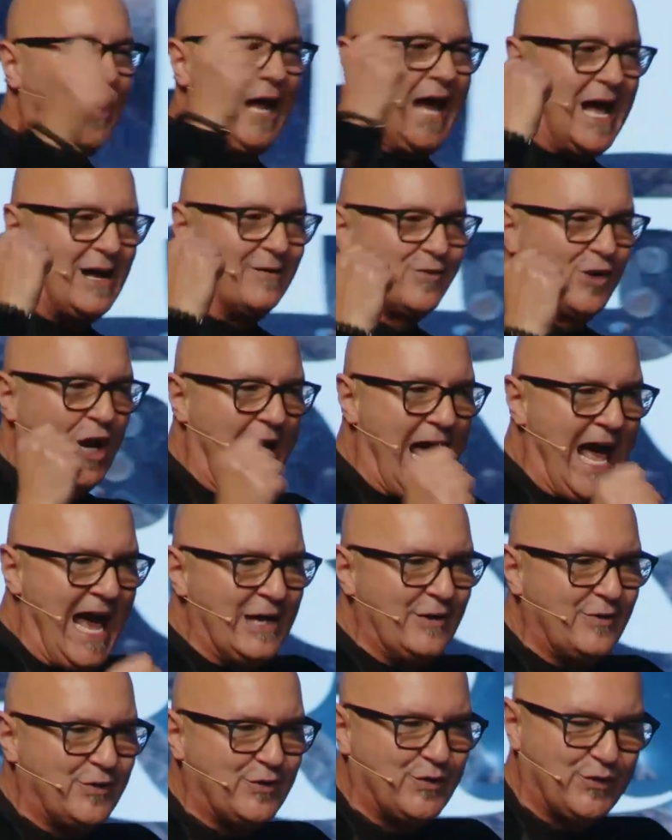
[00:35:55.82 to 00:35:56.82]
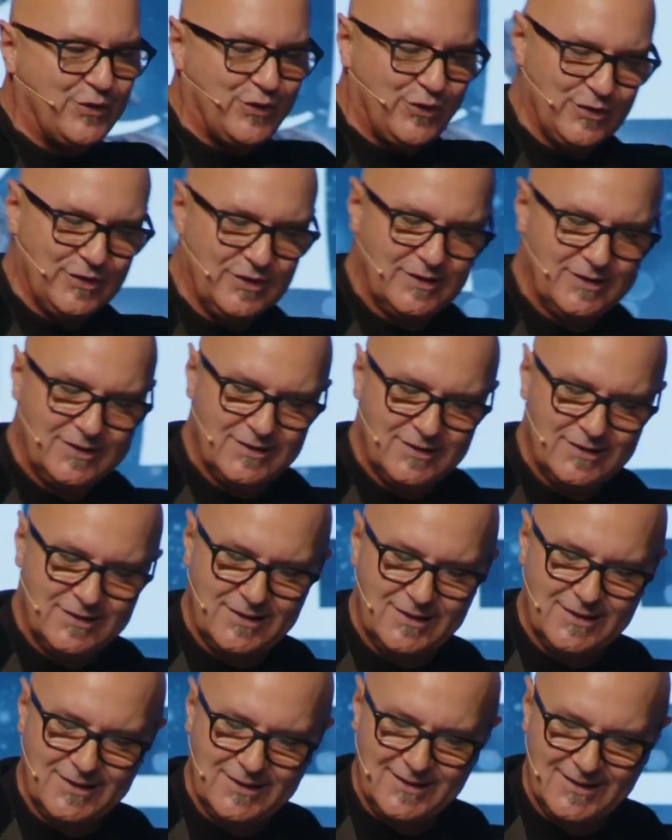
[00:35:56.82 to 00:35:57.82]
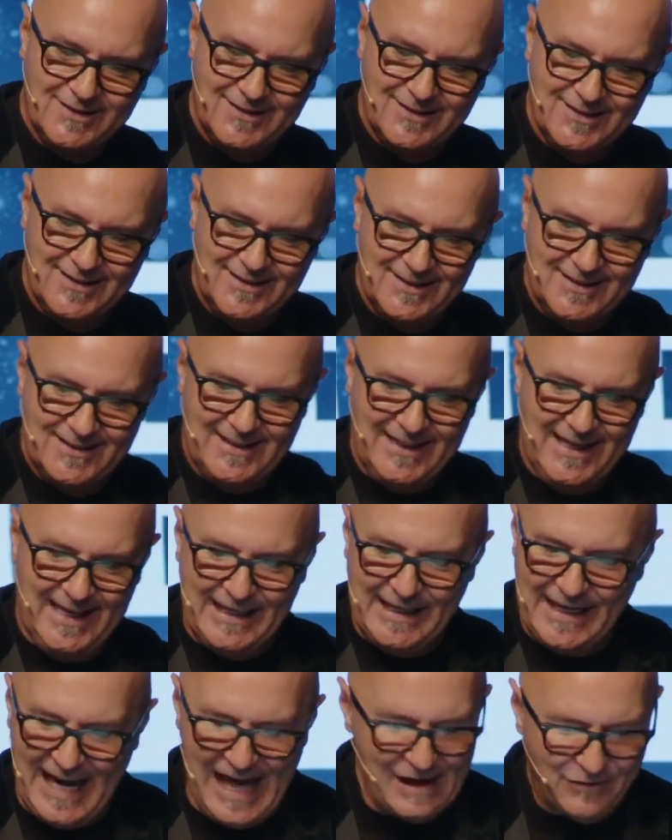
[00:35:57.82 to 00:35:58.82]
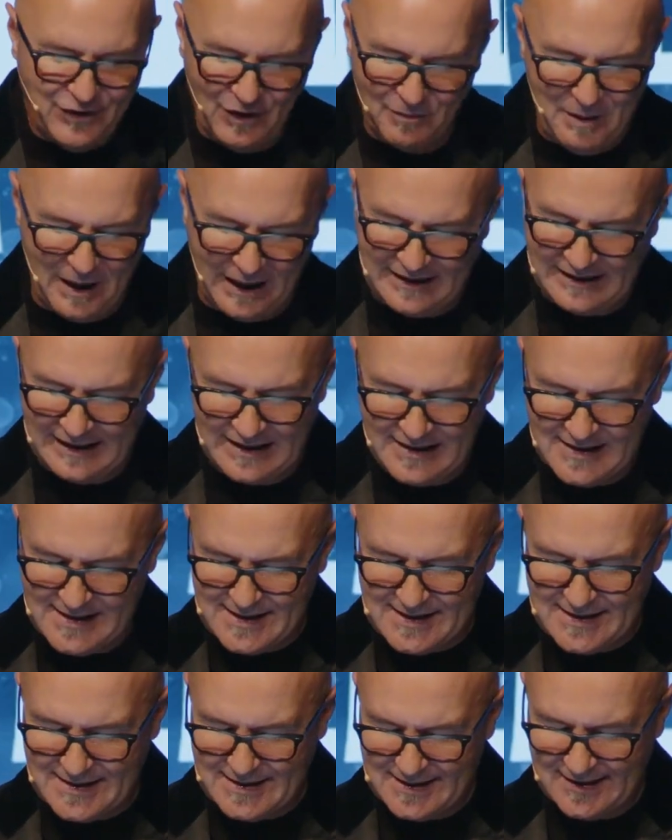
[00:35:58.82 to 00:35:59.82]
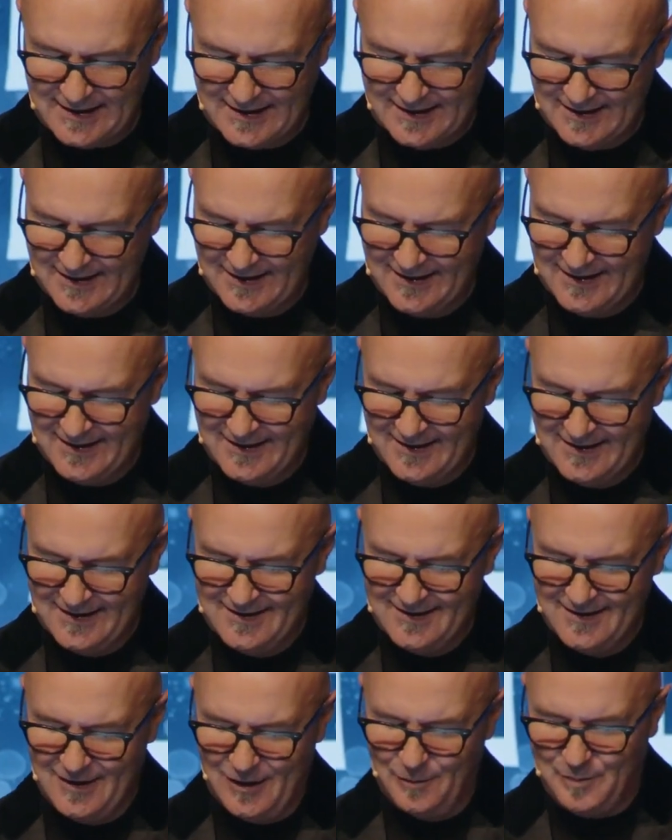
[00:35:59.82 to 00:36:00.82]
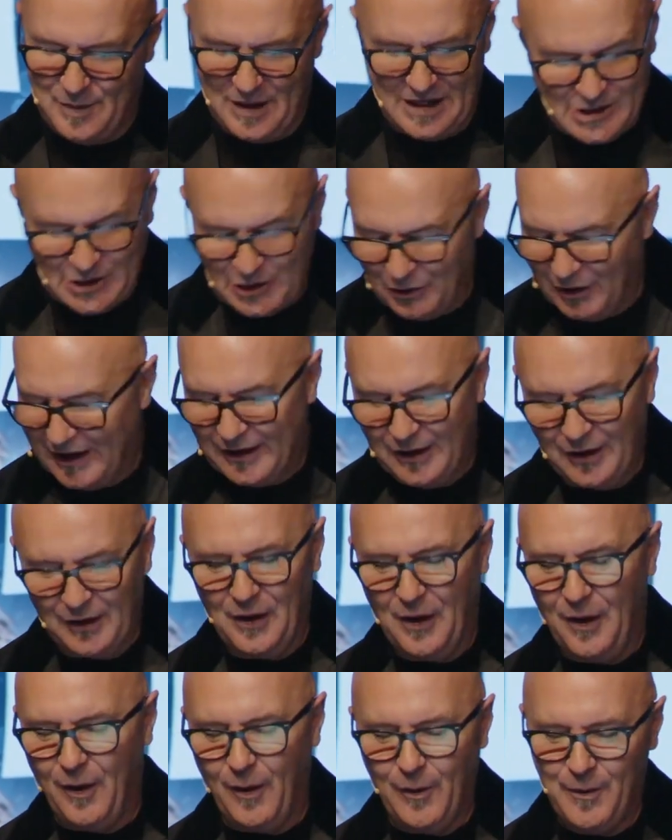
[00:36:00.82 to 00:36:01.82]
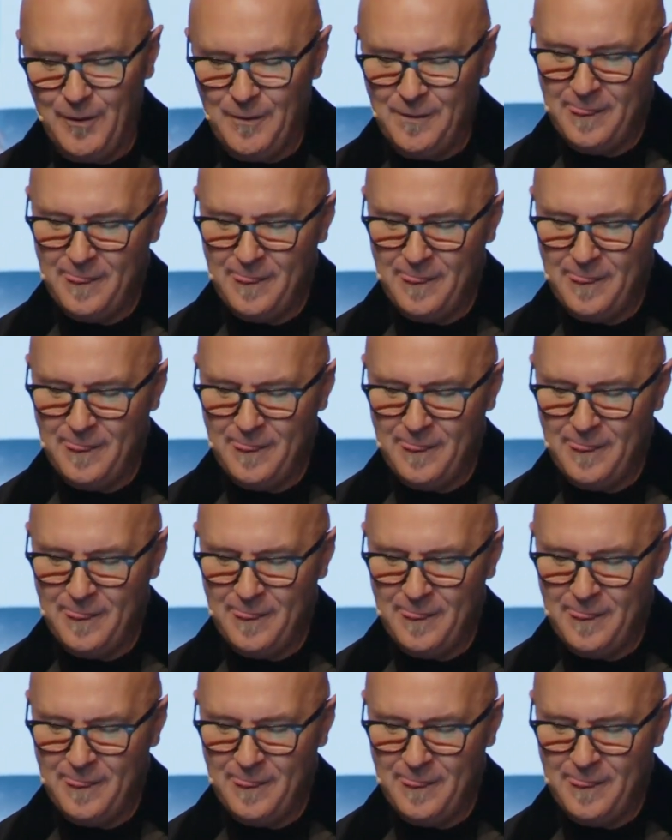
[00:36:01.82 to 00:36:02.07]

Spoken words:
to have life. In life abundance. Oh, Pastor, I don't know.